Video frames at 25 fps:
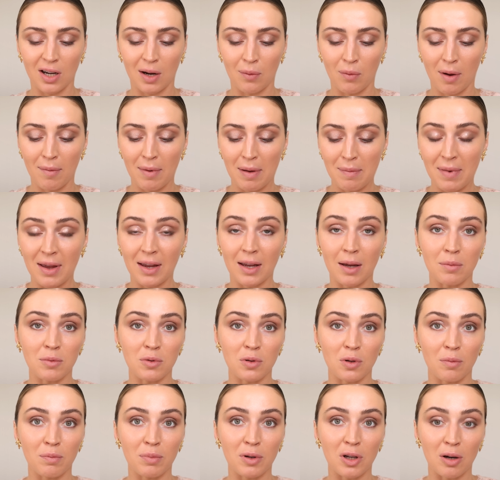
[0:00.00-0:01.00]
I want my makeup
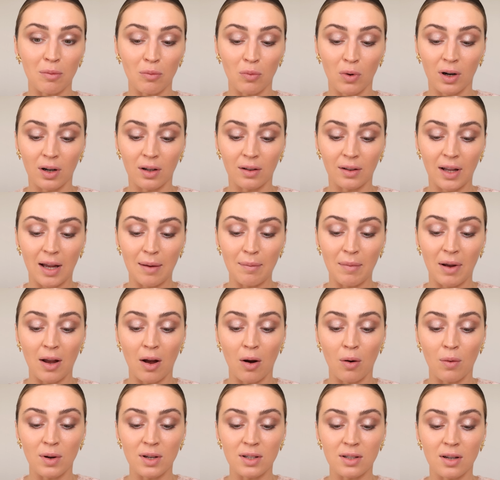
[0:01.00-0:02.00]
to appear more glam, I
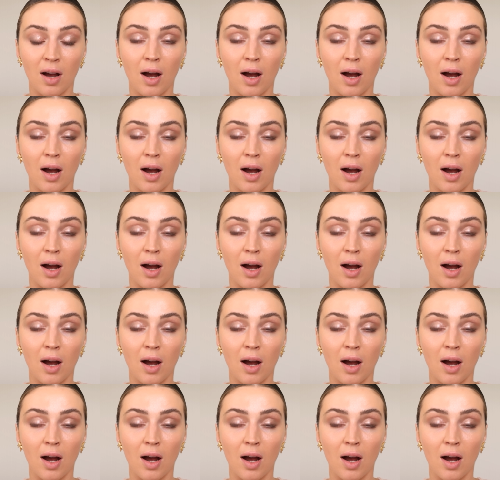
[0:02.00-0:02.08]
always